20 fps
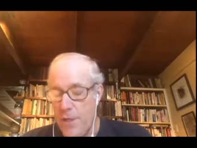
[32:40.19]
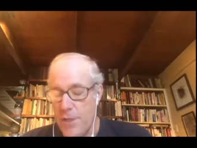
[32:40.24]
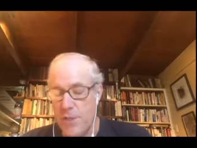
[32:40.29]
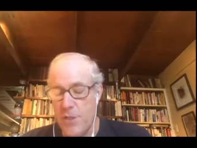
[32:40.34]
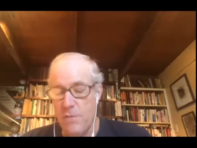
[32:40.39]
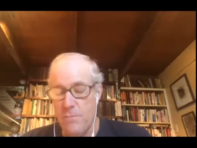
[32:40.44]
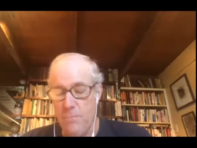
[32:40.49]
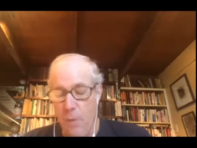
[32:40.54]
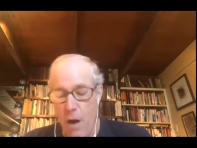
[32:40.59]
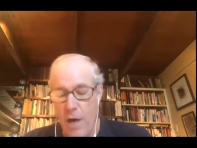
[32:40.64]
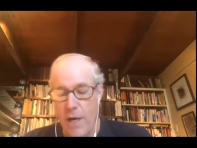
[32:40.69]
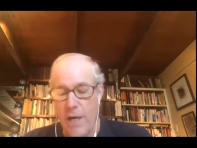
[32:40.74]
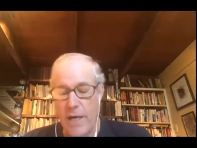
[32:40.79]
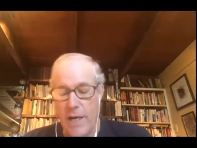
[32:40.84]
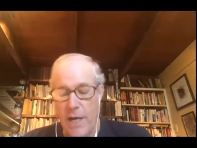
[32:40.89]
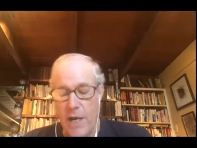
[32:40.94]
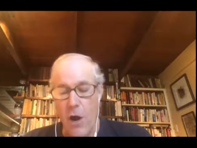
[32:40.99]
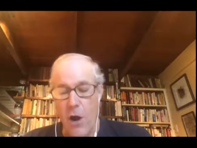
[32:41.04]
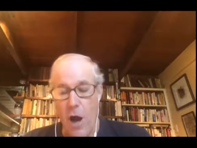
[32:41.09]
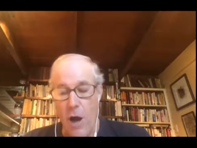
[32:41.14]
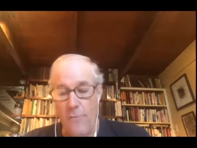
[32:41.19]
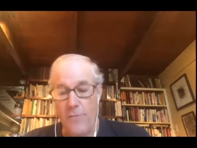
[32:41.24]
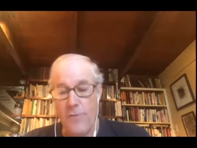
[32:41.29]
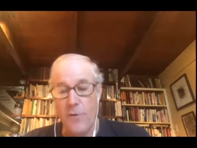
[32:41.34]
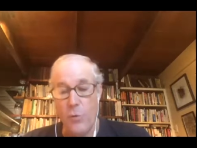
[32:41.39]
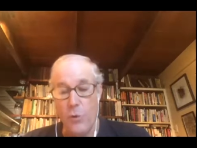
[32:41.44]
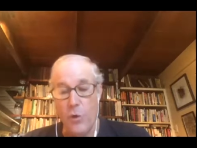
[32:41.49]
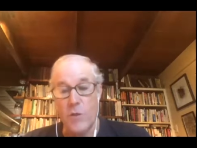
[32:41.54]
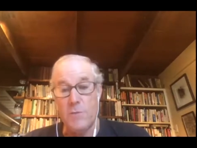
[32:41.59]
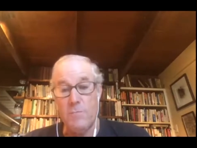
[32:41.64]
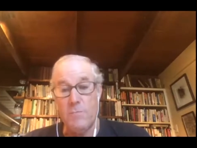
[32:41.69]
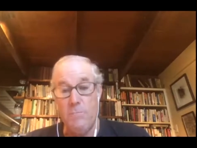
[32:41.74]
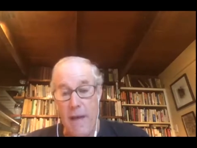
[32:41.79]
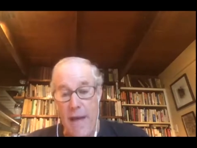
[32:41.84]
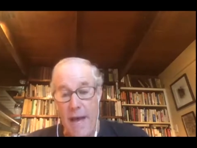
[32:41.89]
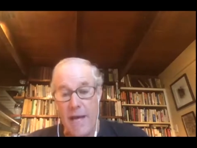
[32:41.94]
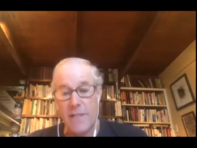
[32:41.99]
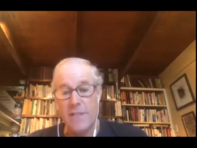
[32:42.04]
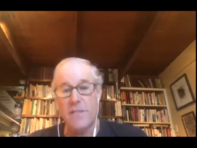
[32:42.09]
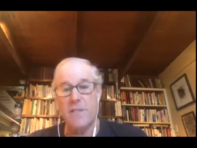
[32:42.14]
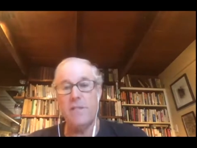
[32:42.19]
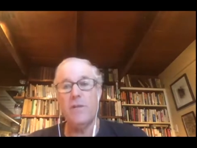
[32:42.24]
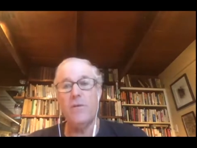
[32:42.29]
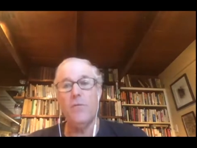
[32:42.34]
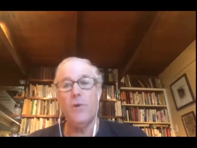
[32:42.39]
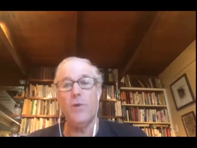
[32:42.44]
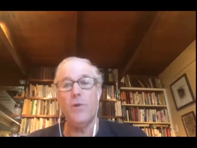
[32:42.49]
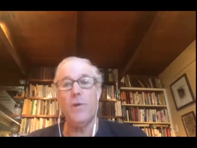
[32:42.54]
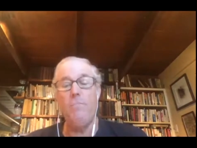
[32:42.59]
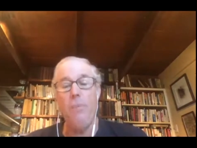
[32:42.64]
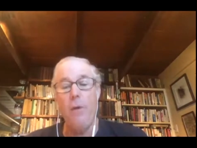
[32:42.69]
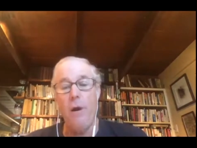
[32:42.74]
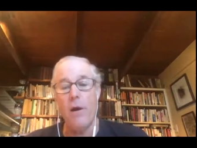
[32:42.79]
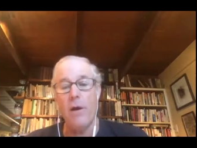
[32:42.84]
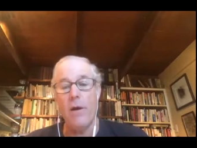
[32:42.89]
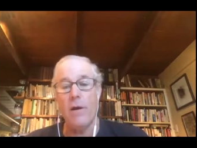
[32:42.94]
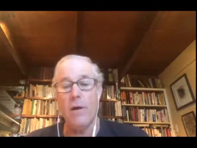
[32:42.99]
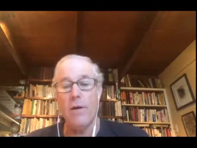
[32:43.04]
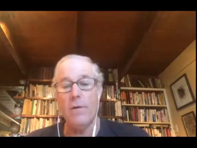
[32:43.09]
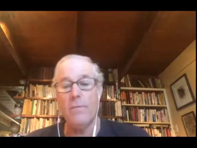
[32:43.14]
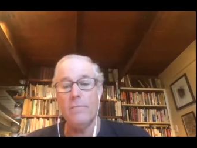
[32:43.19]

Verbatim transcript: marketing often works best with a partner.